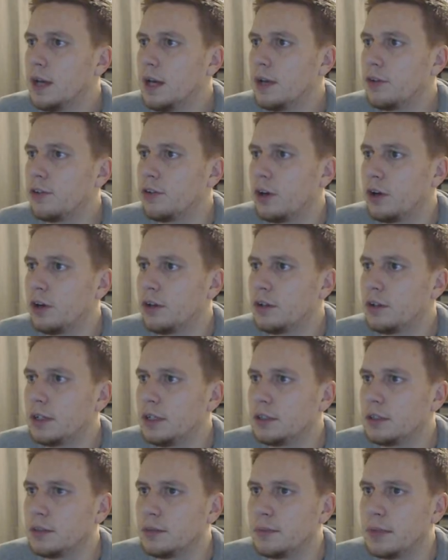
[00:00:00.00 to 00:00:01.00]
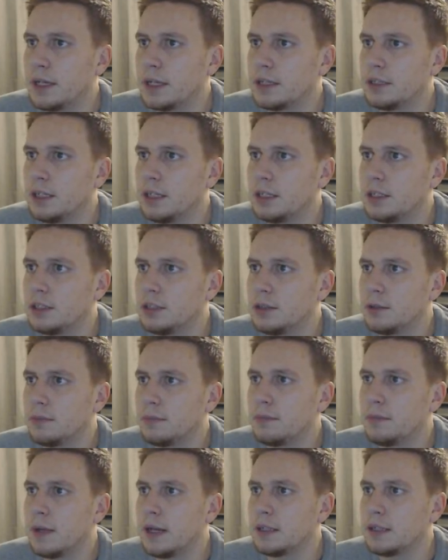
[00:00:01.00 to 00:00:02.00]
Hazard into Matic.
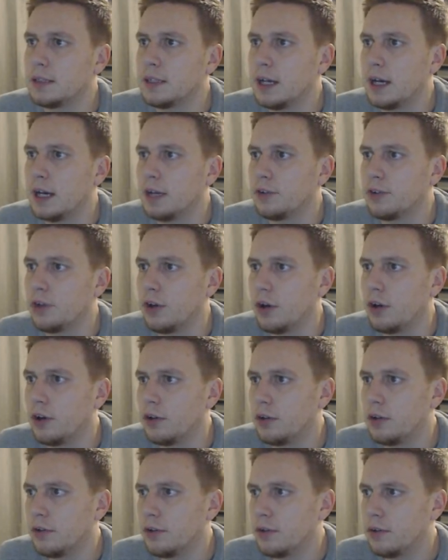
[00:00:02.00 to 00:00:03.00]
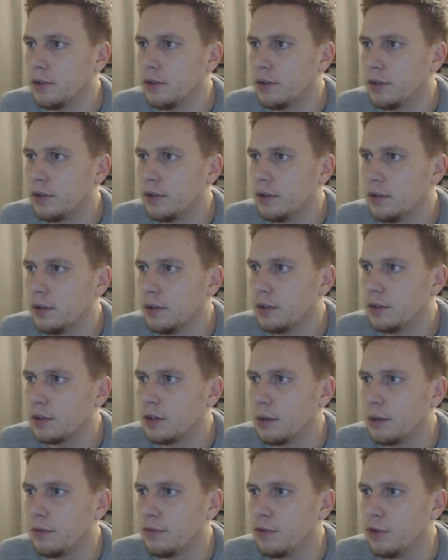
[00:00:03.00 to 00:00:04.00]
Back to Hazard. He's
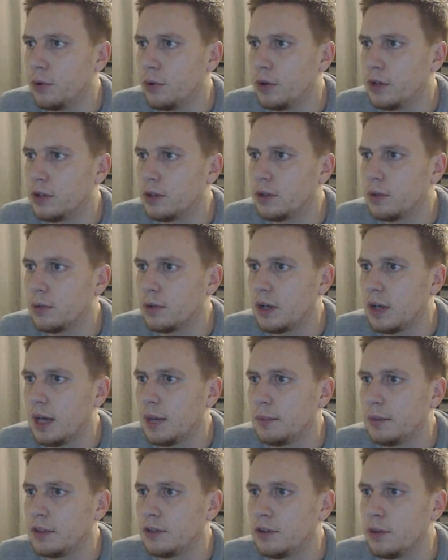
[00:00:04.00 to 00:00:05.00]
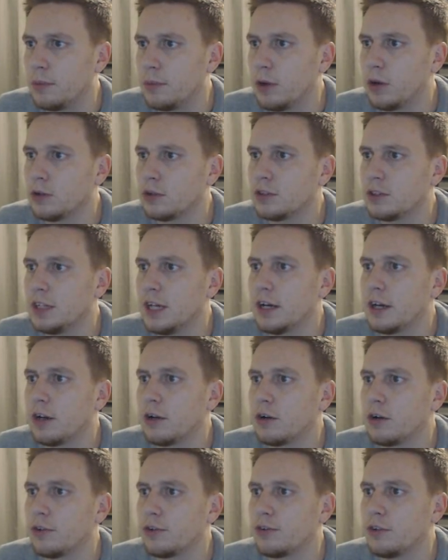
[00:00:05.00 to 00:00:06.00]
coming forward. Don't want to let him into the box. Diego
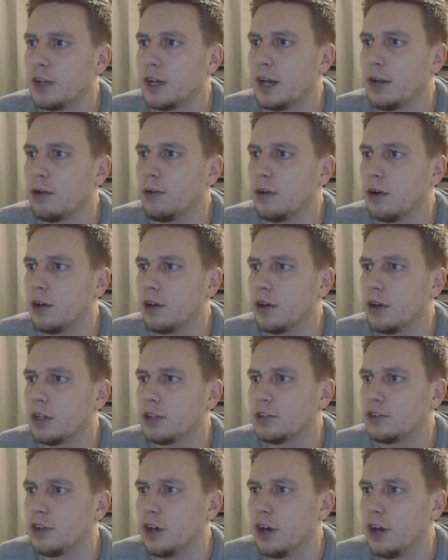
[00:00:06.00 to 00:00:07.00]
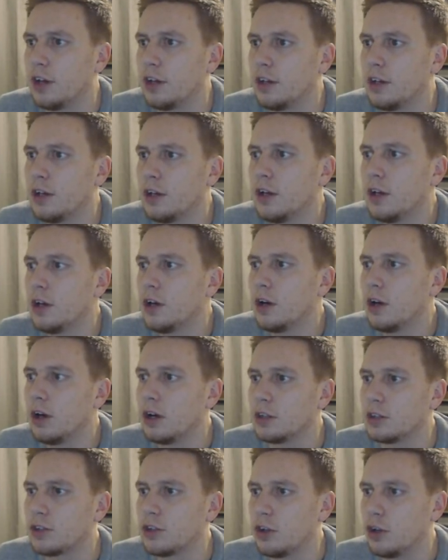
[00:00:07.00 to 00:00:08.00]
Costa now. Oh, nice turn. Oh,
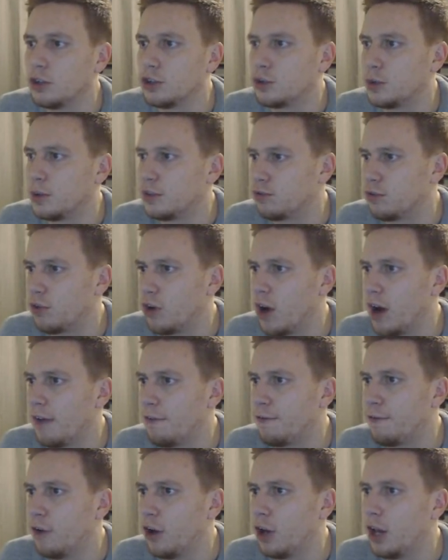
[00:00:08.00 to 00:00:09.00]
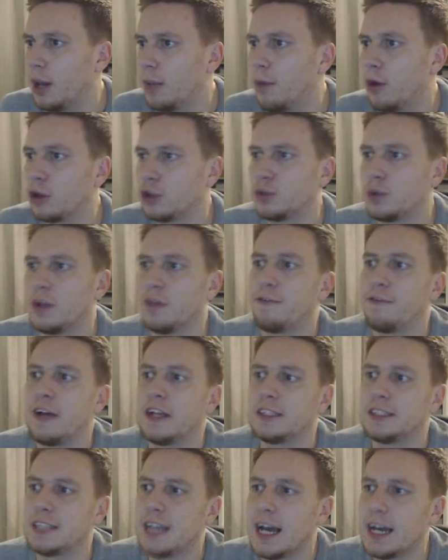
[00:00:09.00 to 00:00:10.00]
he's got it onto his right foot. Lemos with a
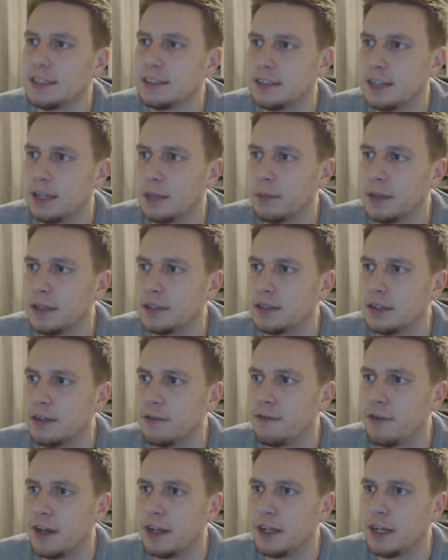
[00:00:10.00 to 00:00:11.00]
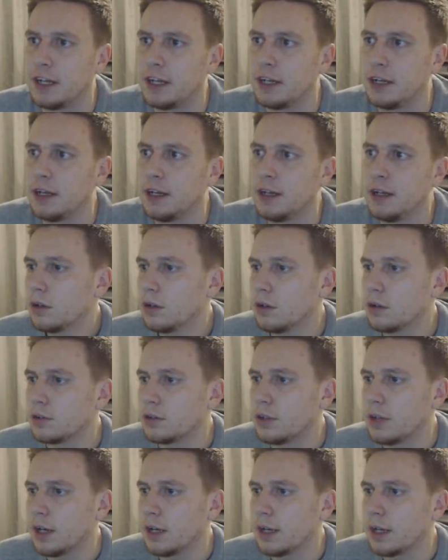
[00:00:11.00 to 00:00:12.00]
fantastic piece of defending.
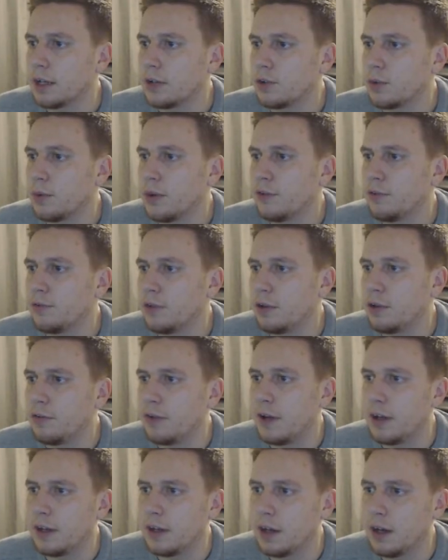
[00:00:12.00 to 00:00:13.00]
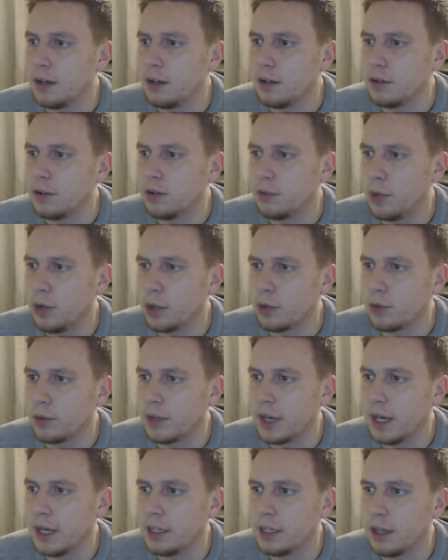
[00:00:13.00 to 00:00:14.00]
Costa gets away from the defender. Not Michael
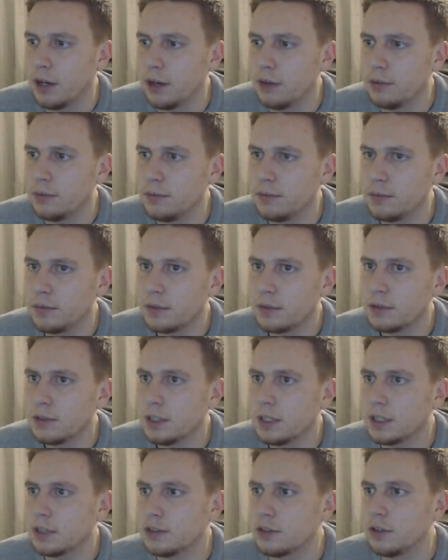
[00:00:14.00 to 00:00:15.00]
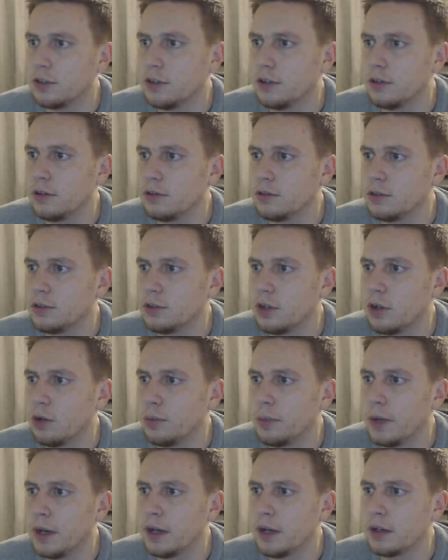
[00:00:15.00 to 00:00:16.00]
Keane, though. Sigurdsson to
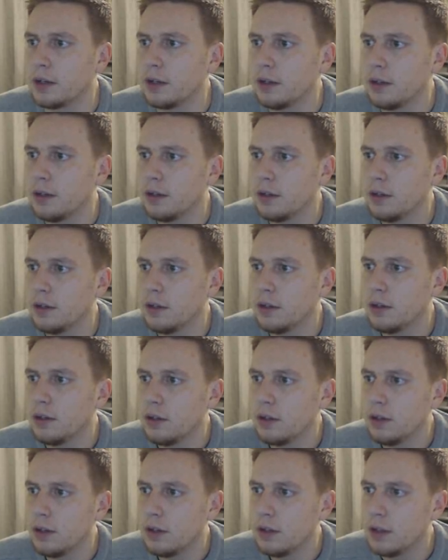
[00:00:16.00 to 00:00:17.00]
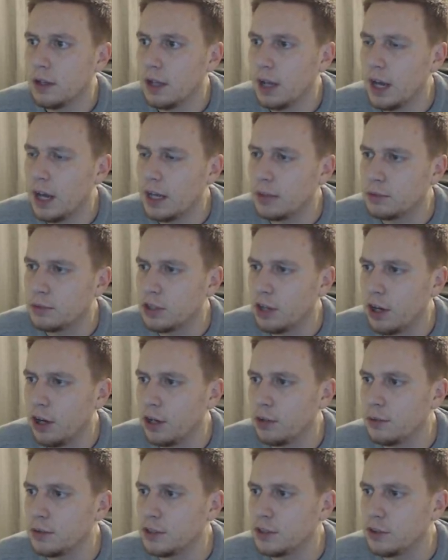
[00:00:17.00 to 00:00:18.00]
Dolberg. They're letting him
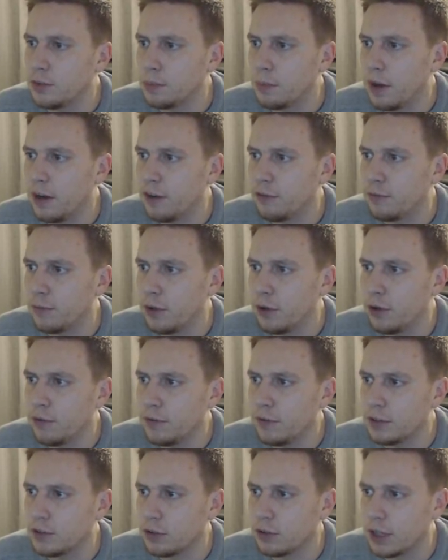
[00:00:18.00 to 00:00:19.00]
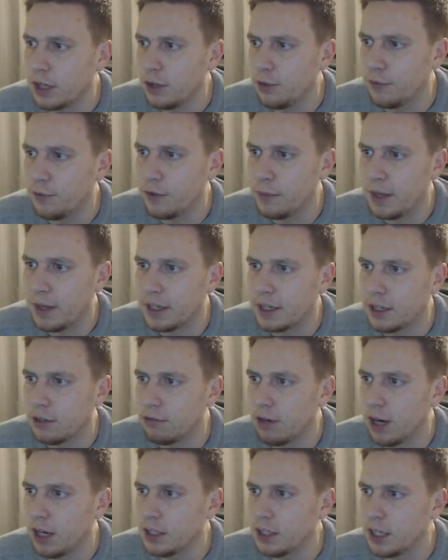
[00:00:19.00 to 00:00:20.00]
turn, which is a brave move. He's got Gylfi making a
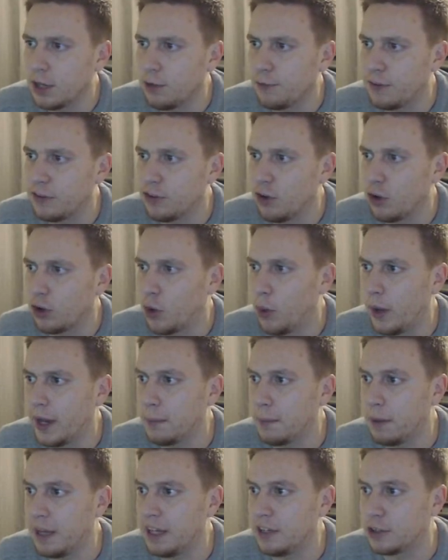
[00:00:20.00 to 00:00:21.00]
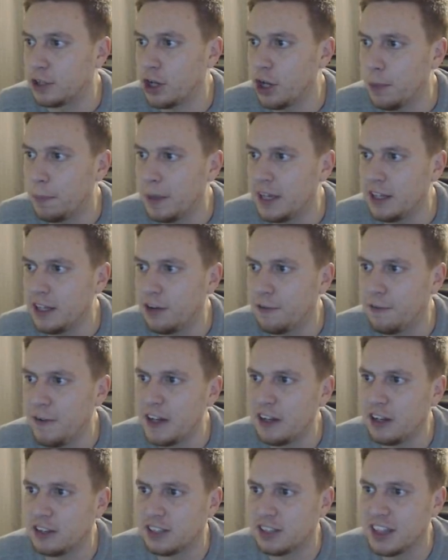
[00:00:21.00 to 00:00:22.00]
run. Gylfi's not quick, but he's going to beat the
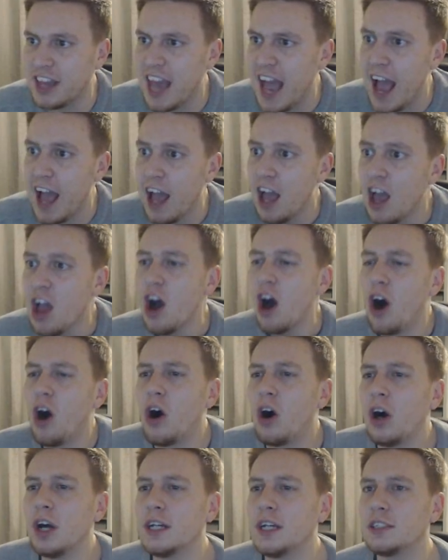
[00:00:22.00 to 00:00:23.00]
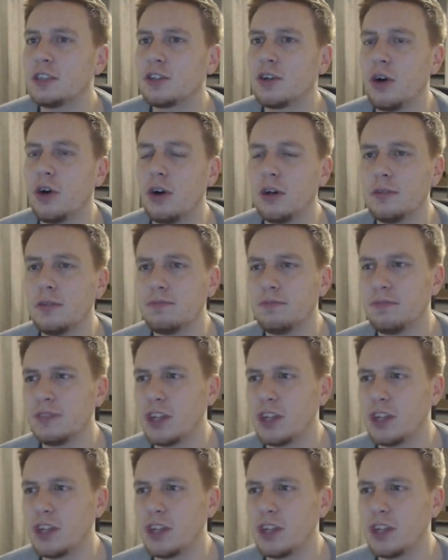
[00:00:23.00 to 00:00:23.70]
defender to that. Oh, he's got